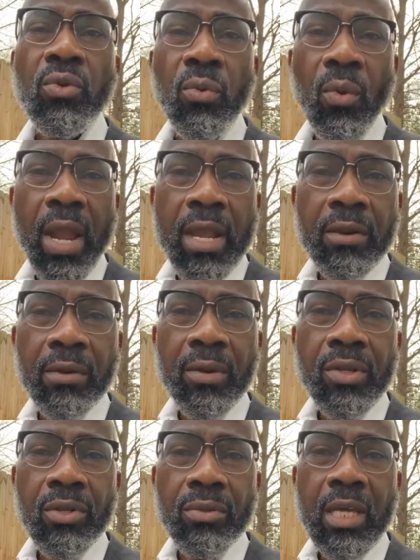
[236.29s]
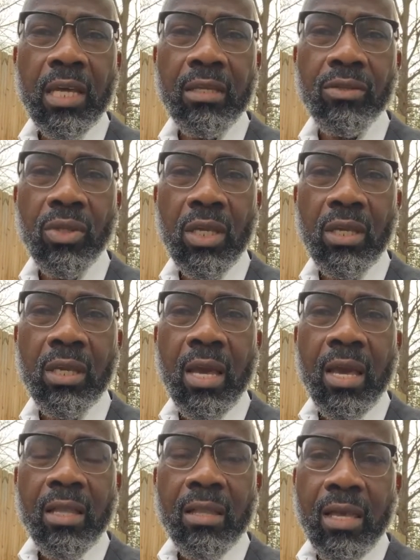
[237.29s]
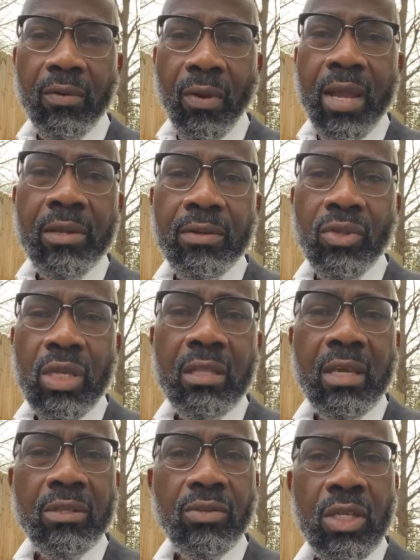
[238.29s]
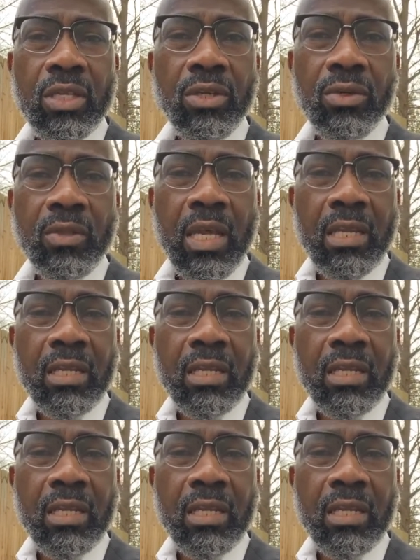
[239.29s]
greater are you that is he, greater is he that is in you than